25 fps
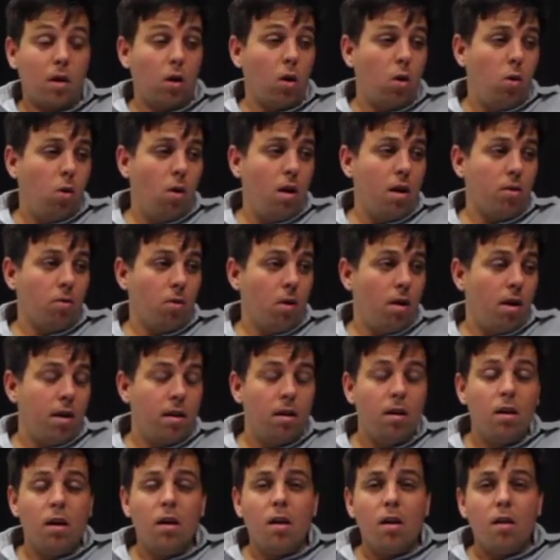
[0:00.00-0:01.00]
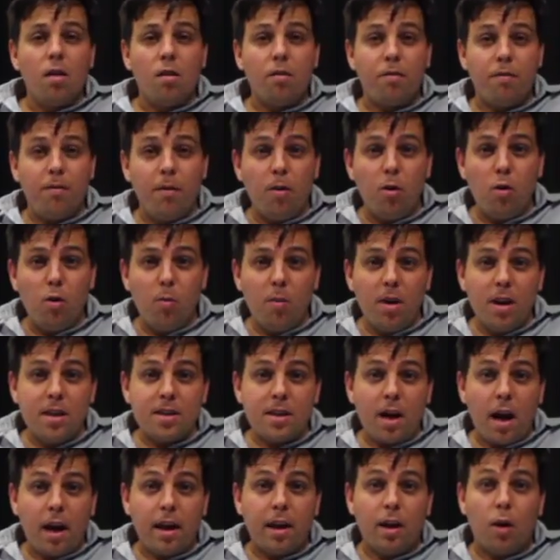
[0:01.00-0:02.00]
Quite right. The film
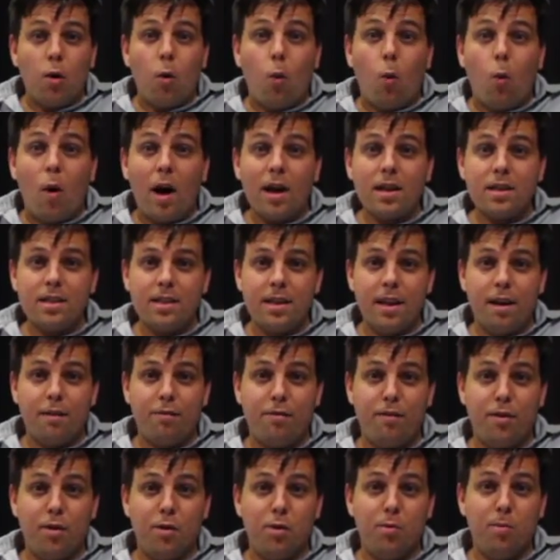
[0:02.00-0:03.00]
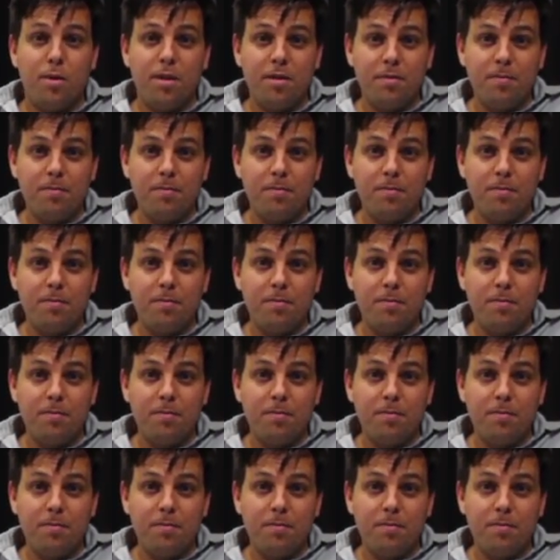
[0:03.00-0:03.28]
is a wuxia film.